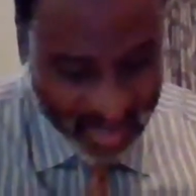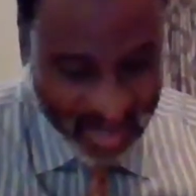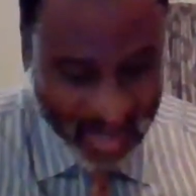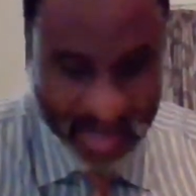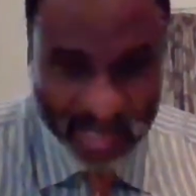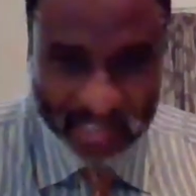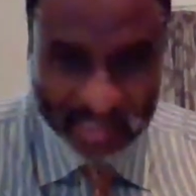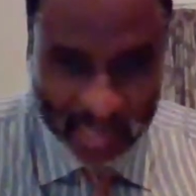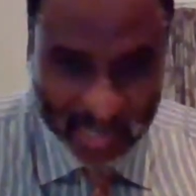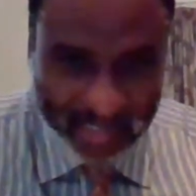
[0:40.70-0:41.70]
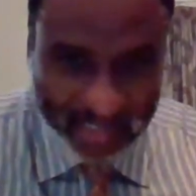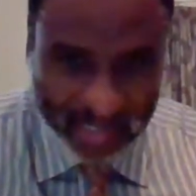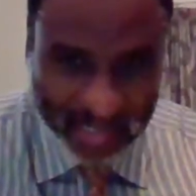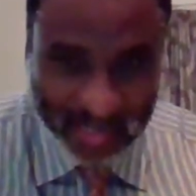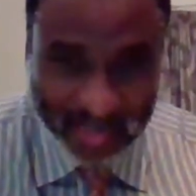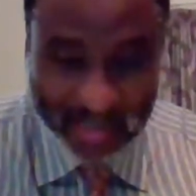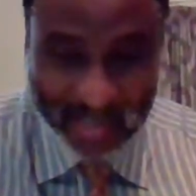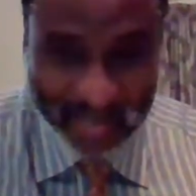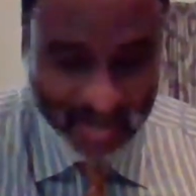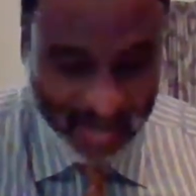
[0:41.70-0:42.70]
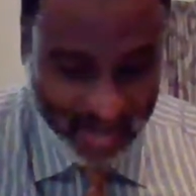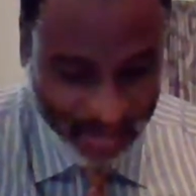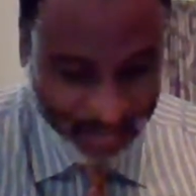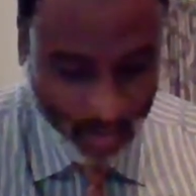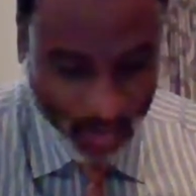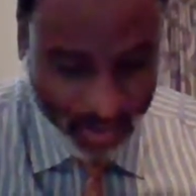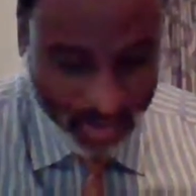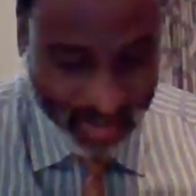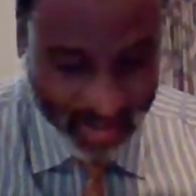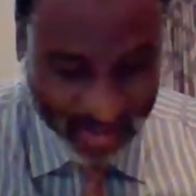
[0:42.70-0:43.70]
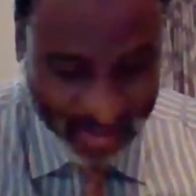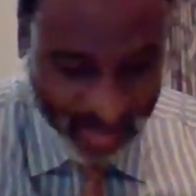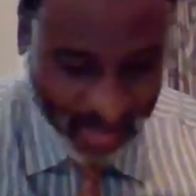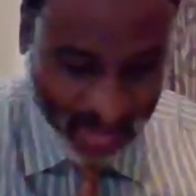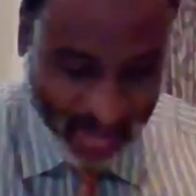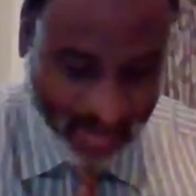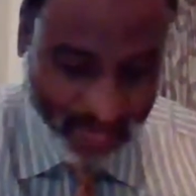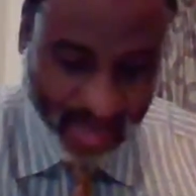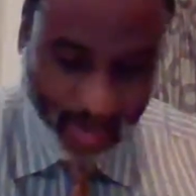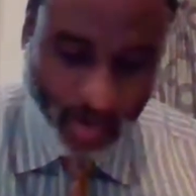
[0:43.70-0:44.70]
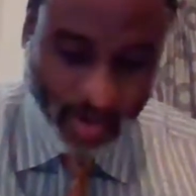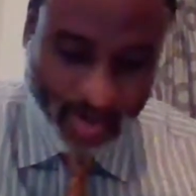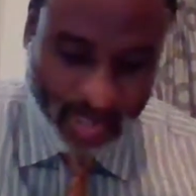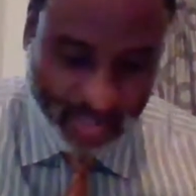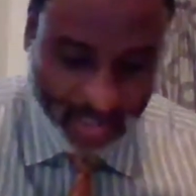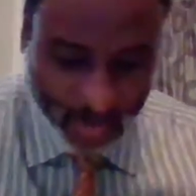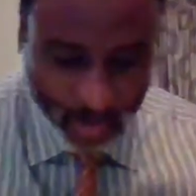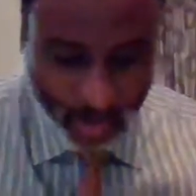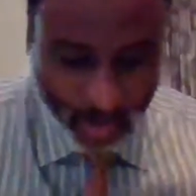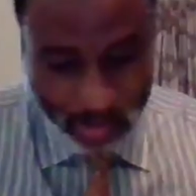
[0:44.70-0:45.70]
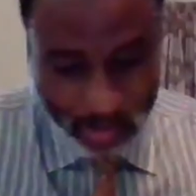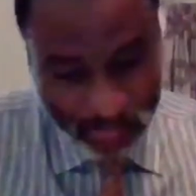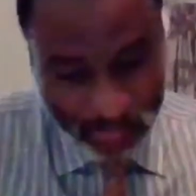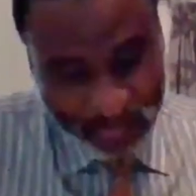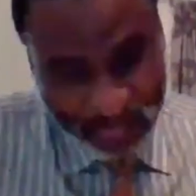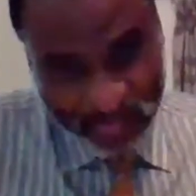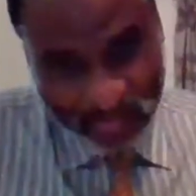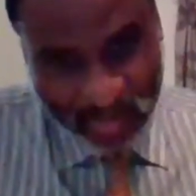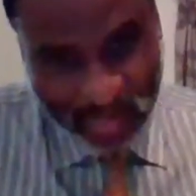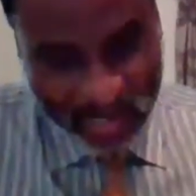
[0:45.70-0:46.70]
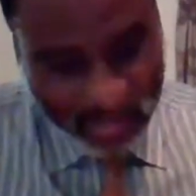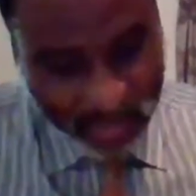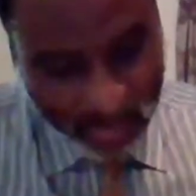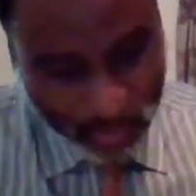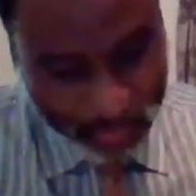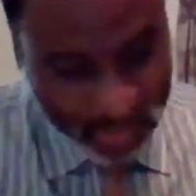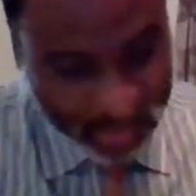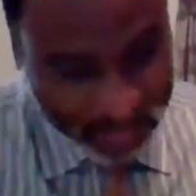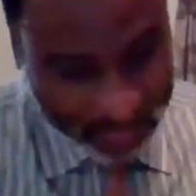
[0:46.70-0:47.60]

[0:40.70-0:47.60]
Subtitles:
And his legacy lives on. May God rest his soul in eternal peace.